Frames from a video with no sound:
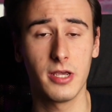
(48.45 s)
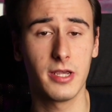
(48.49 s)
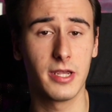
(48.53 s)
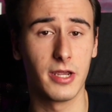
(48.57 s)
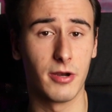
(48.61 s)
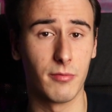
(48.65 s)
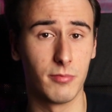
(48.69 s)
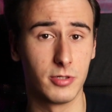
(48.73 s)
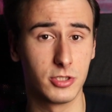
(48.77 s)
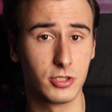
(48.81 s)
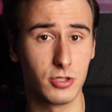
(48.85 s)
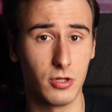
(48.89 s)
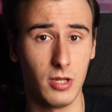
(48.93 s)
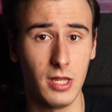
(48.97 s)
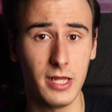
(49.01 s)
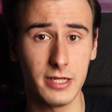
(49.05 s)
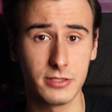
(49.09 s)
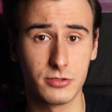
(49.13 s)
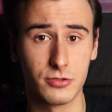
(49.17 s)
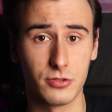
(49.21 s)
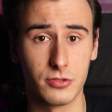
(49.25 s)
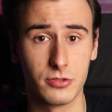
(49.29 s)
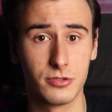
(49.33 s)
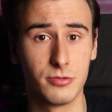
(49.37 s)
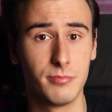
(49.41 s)
a garbage
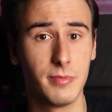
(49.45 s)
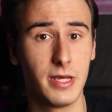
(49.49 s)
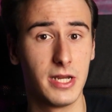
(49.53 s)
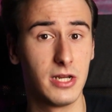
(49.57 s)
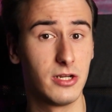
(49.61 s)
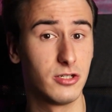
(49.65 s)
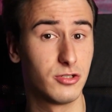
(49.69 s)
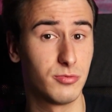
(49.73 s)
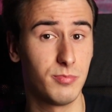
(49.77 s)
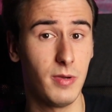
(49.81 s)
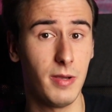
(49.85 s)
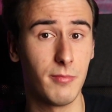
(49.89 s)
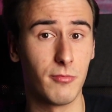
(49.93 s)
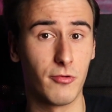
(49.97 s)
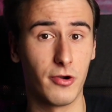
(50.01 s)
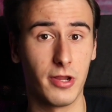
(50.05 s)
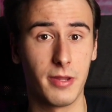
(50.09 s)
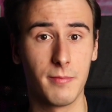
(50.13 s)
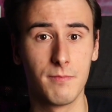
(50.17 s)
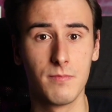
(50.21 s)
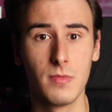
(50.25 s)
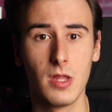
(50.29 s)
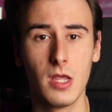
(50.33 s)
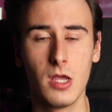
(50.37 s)
collector to manage memory,